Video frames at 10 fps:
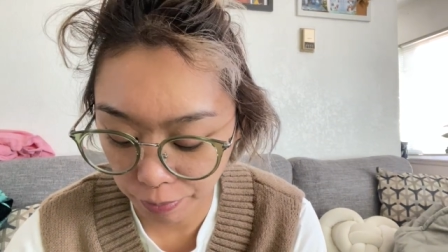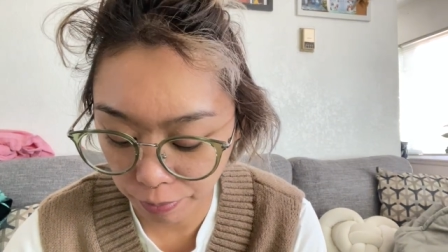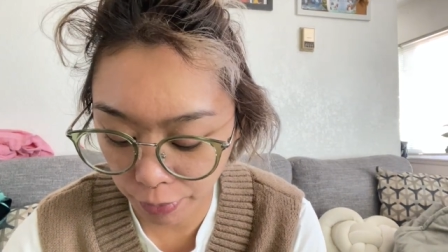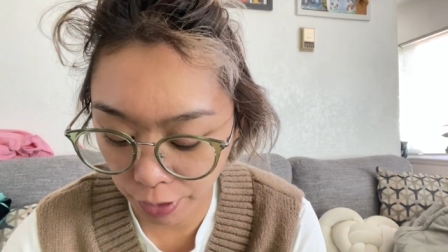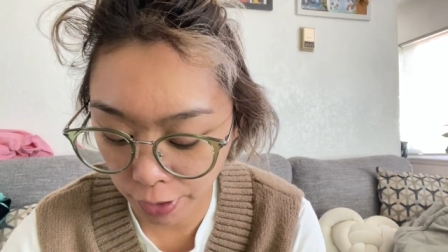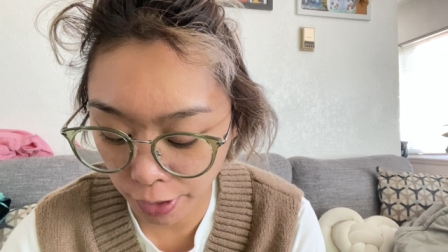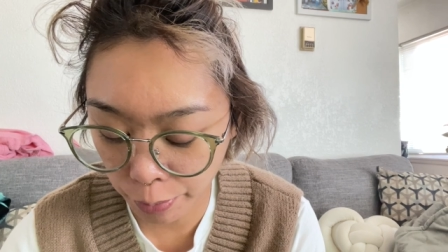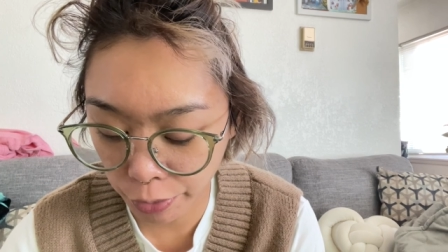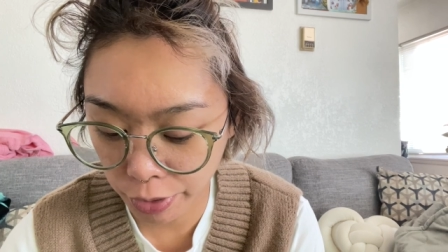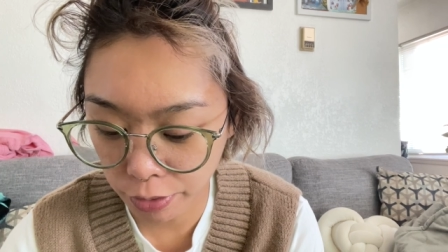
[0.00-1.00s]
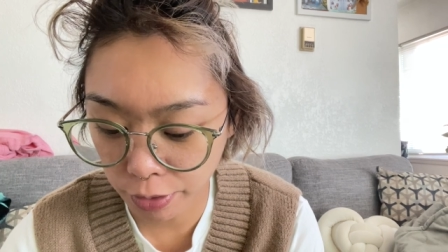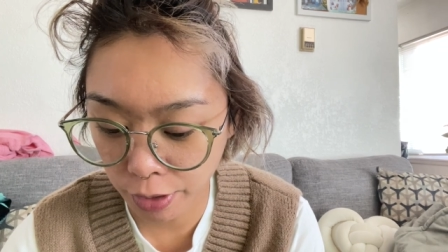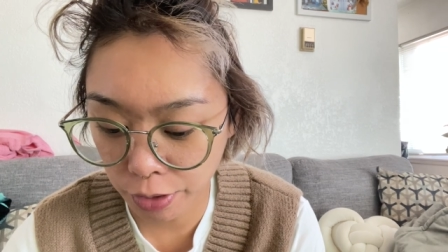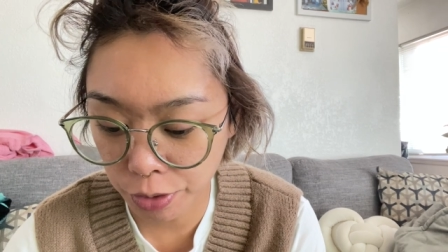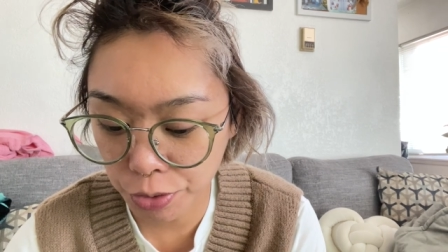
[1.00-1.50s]
my camera
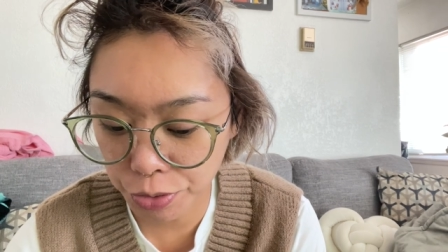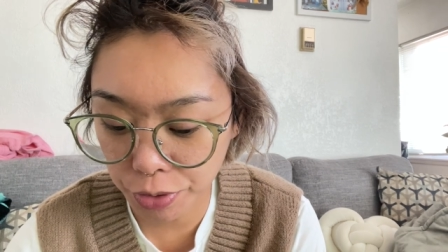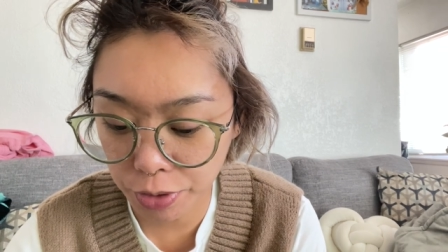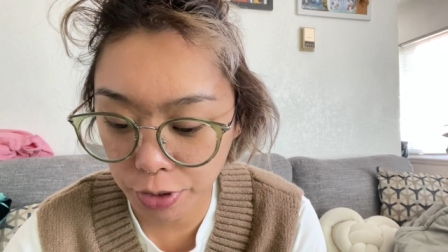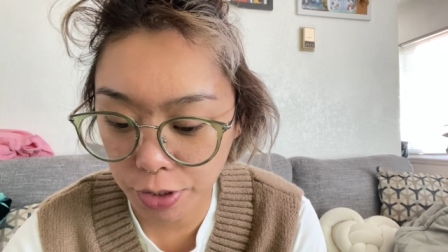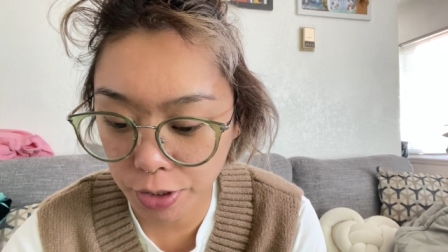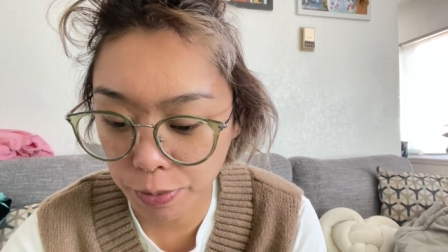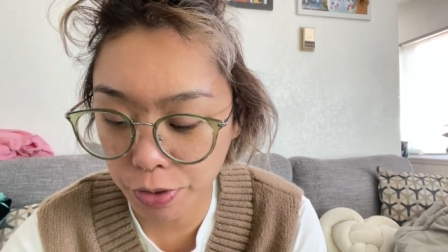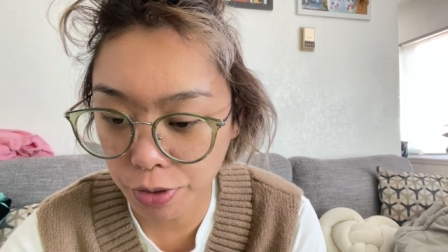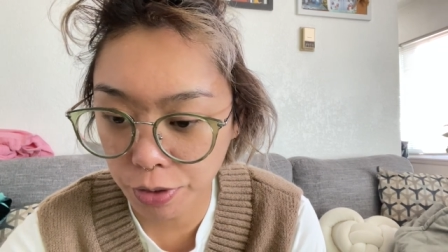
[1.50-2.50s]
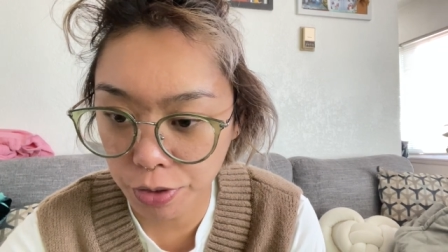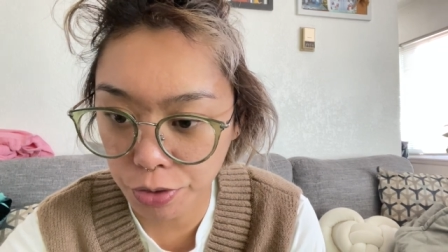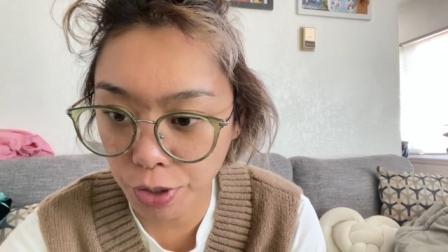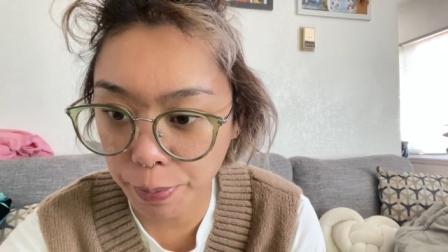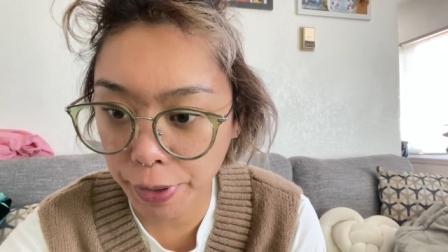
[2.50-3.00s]
than usual because I'm using this
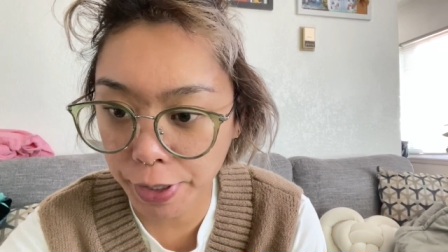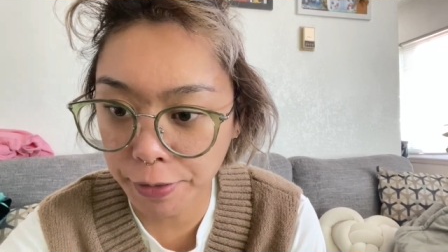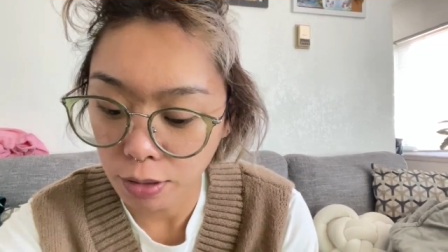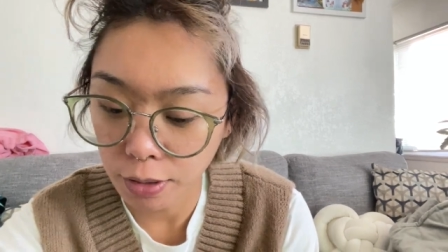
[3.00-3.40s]
tripod.